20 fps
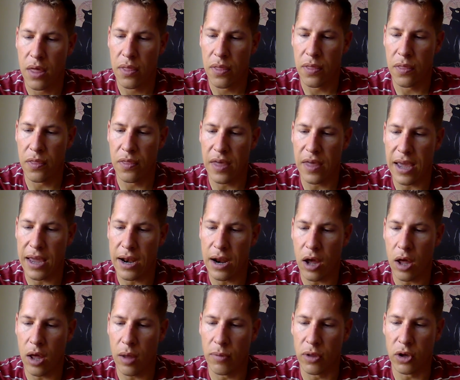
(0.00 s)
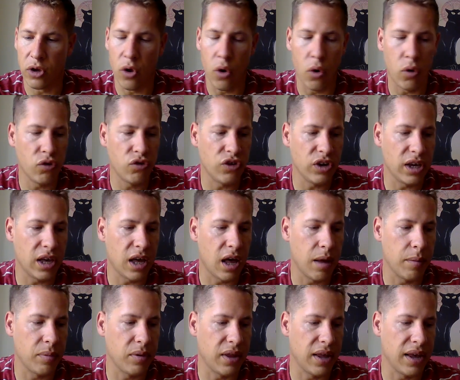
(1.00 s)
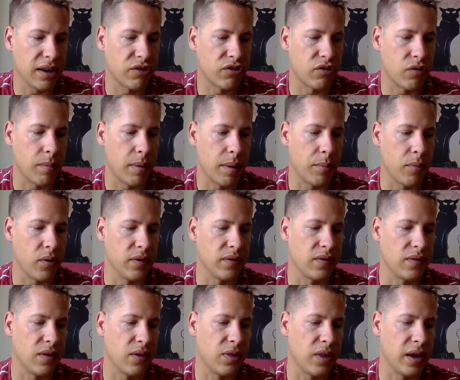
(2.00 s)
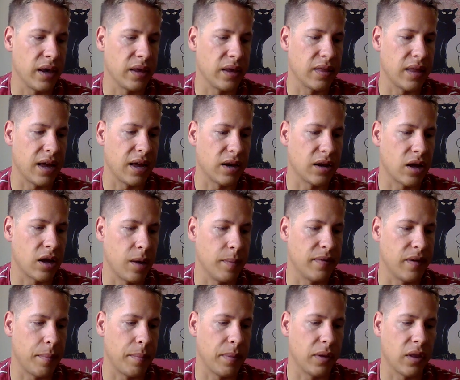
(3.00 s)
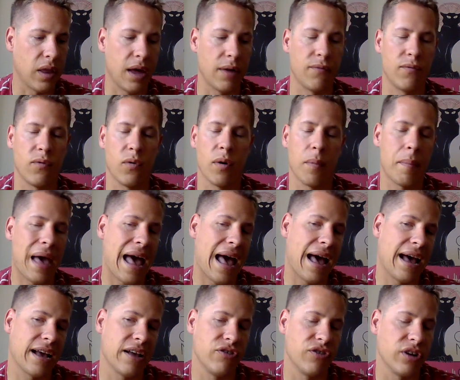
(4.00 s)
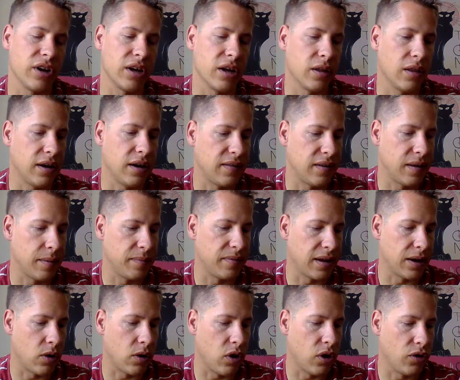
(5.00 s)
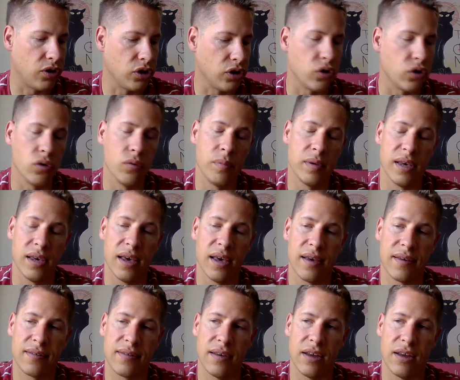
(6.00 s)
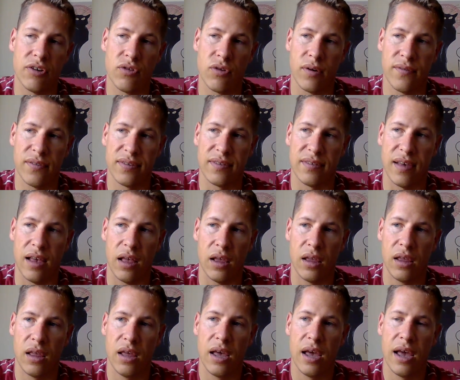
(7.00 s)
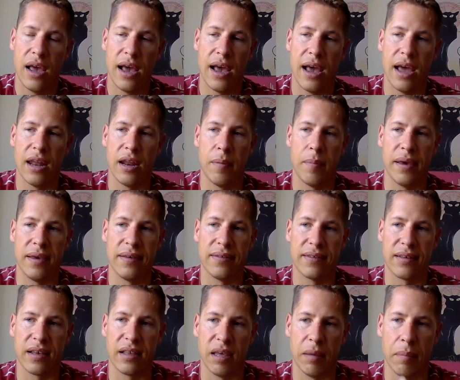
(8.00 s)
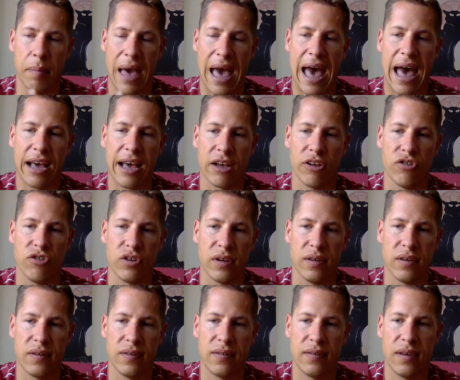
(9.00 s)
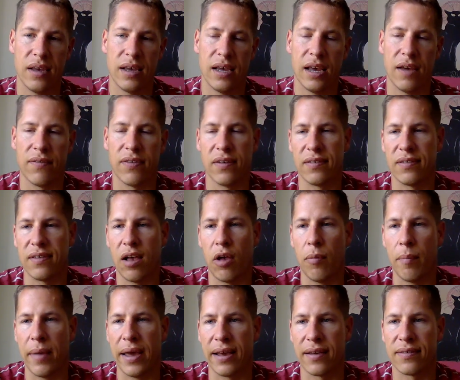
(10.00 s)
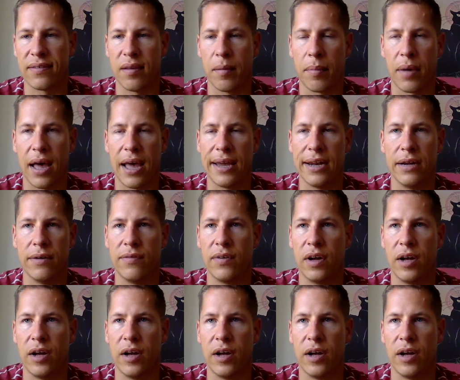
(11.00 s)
Then the Golgi complex, remember, is the thing that comes up a lot for packaging. A lot of times they call it the UPS center of a cell, and it basically packages, if the cell makes some kind of